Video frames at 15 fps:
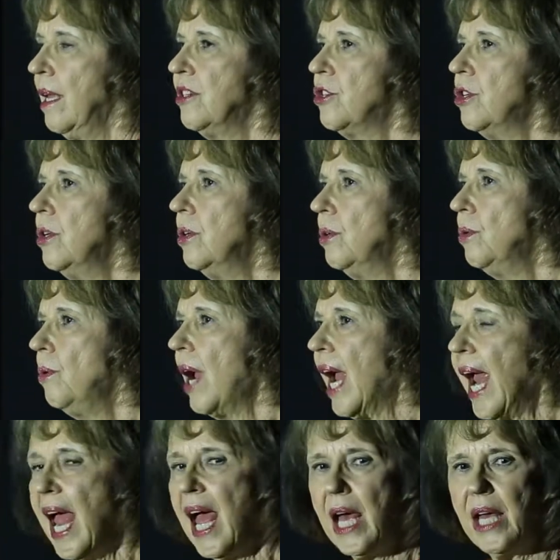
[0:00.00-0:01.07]
to
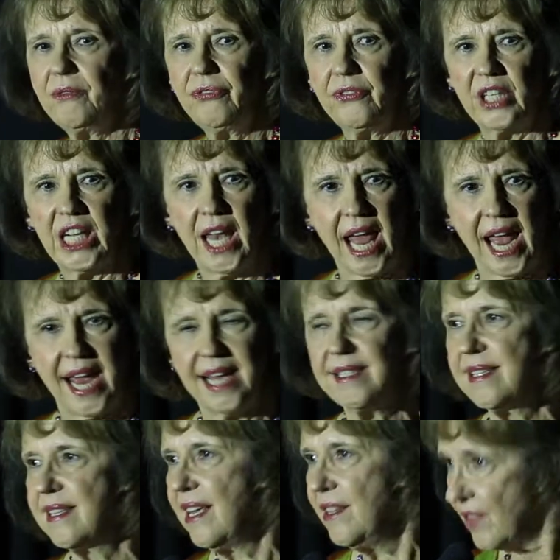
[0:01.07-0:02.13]
have
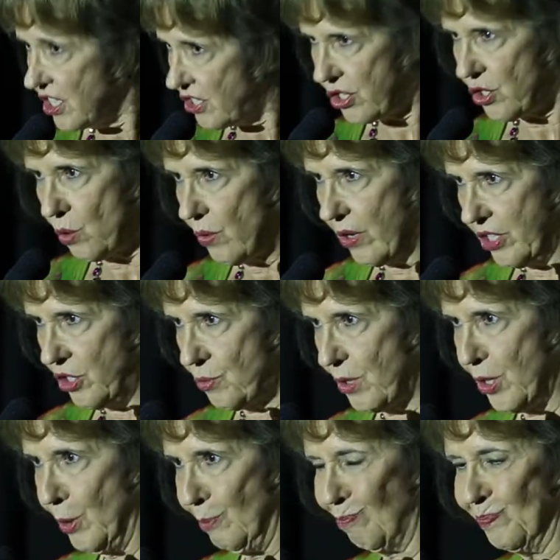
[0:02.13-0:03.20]
class in the storage
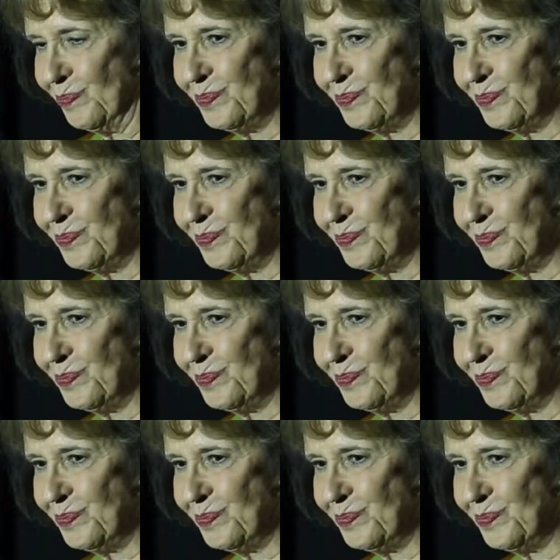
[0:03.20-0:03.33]
room.